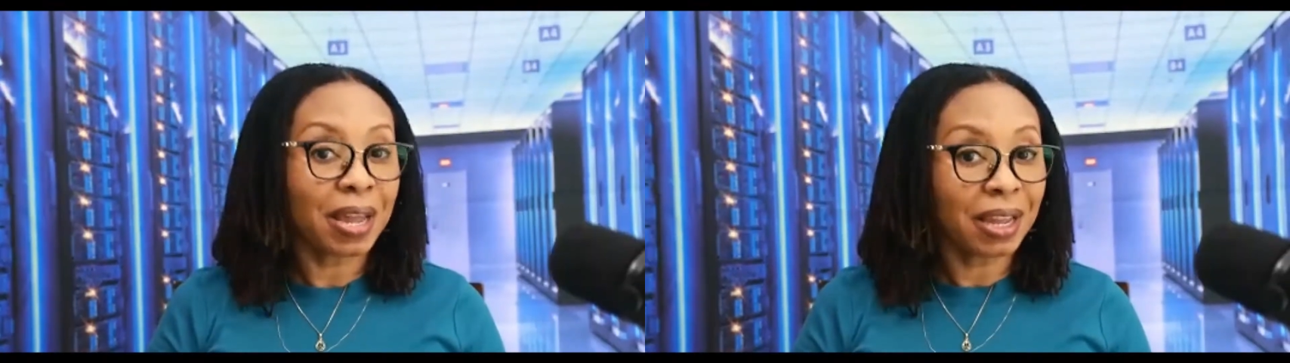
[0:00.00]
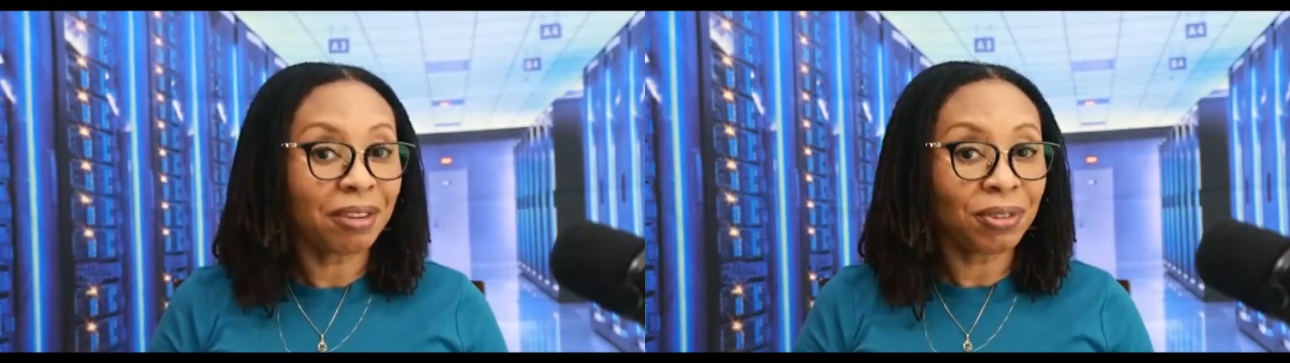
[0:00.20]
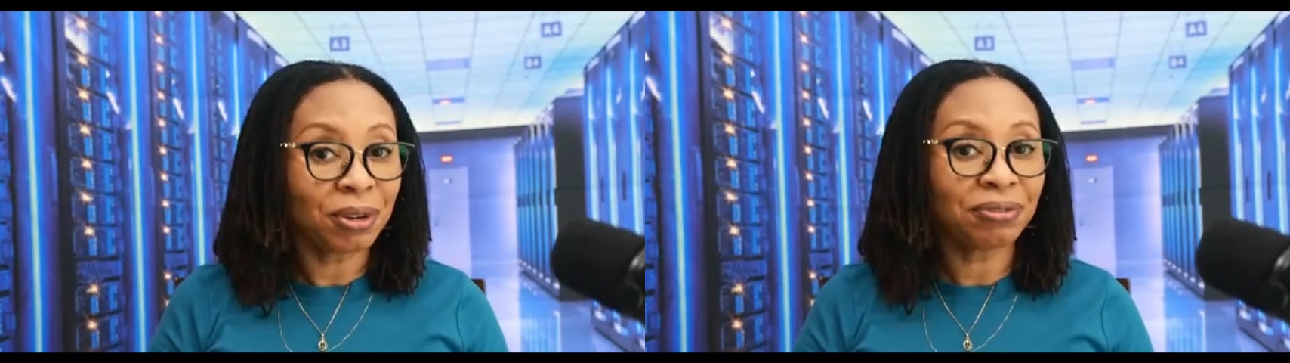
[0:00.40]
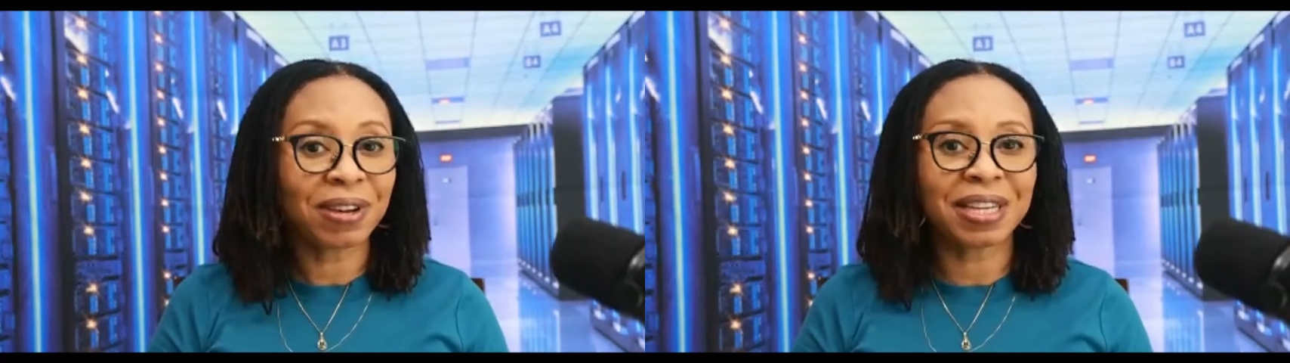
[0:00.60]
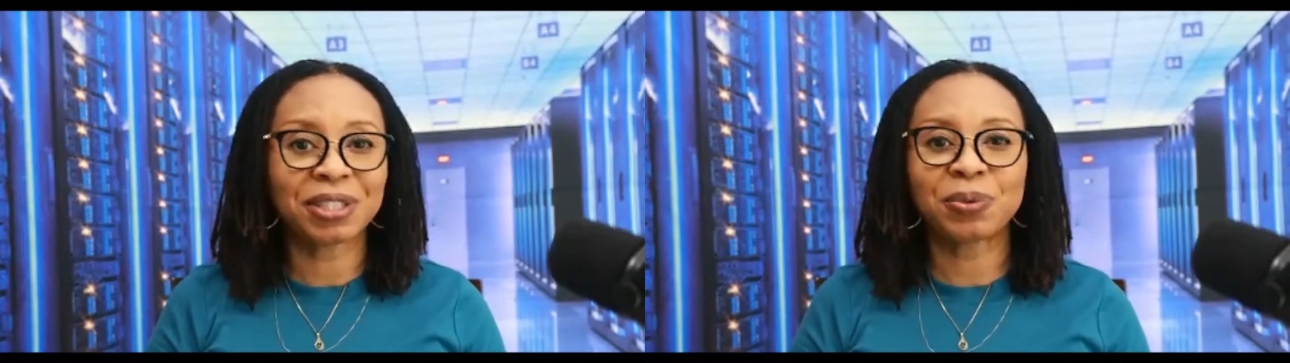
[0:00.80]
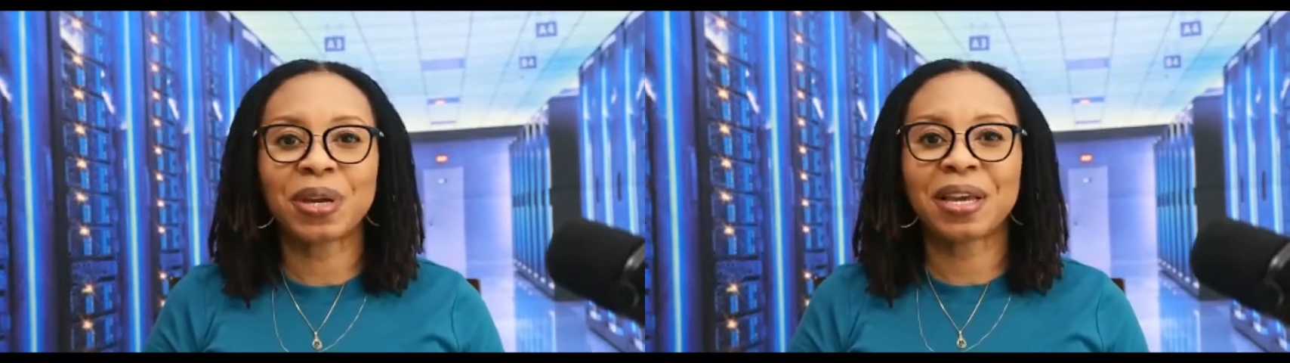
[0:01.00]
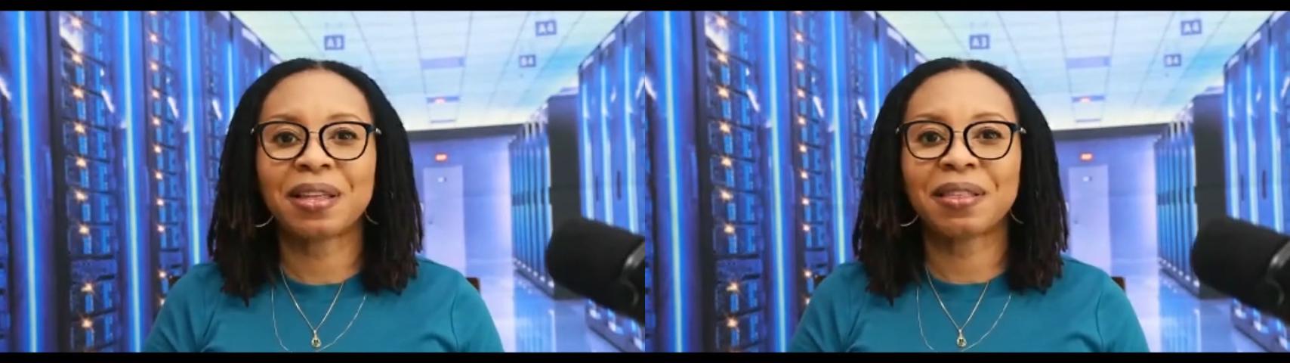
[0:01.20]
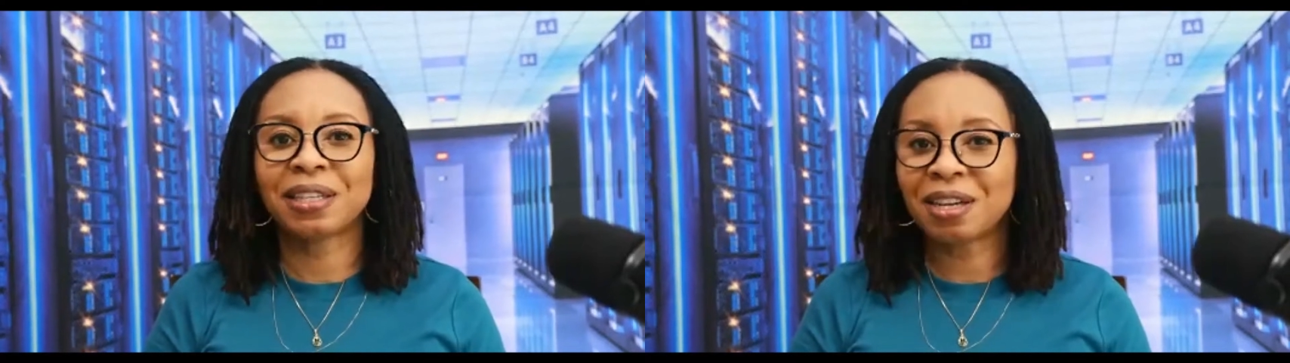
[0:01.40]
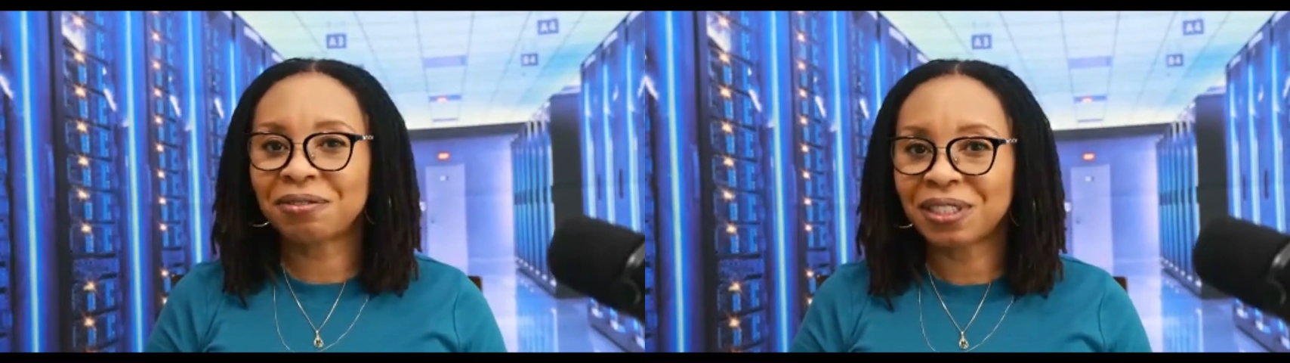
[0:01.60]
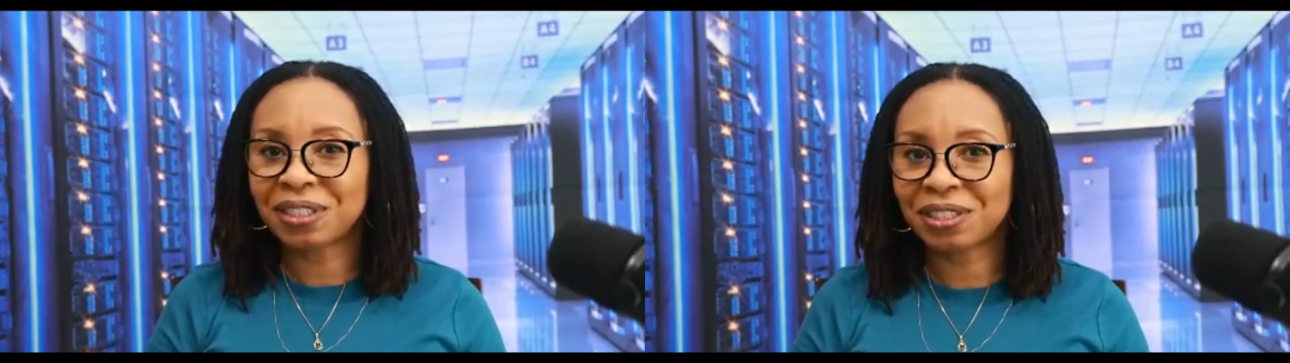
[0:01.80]
if you're faced with a
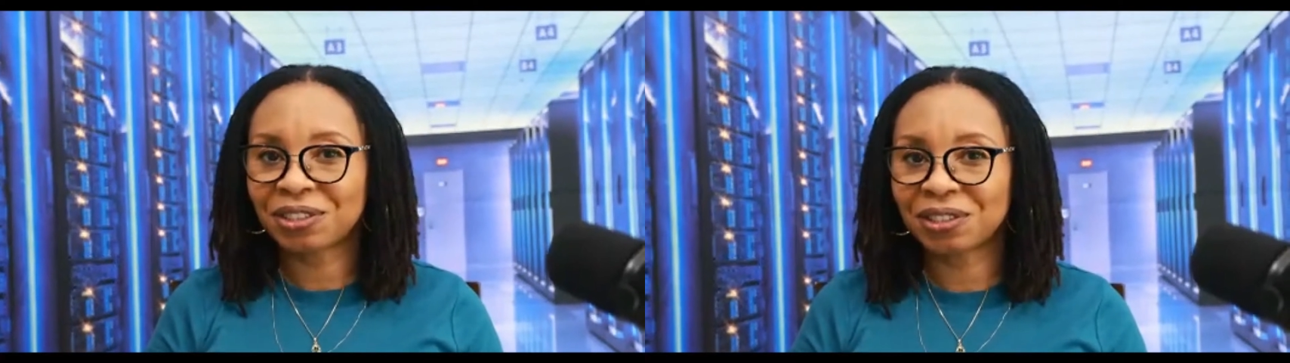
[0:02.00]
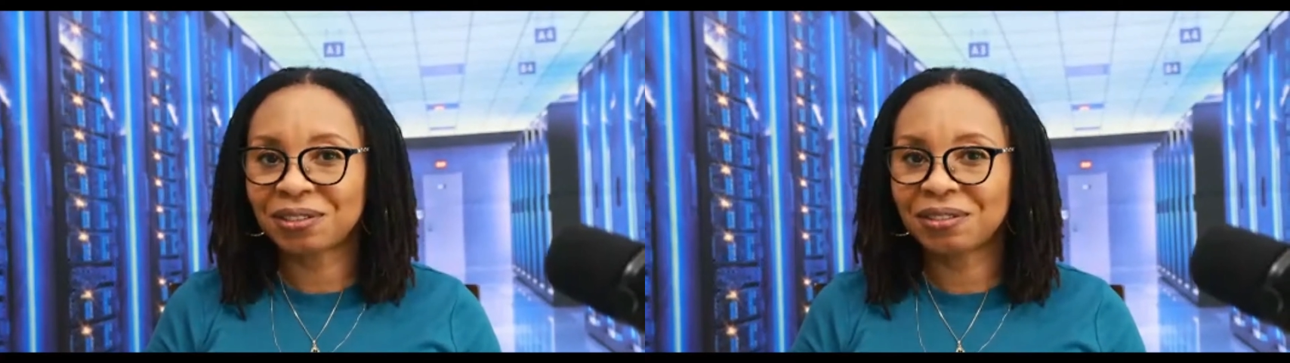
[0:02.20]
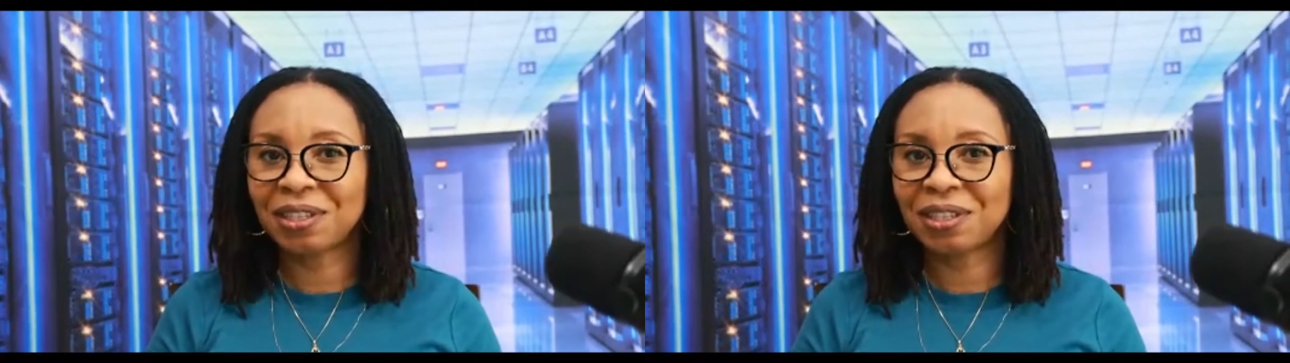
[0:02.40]
tough decision,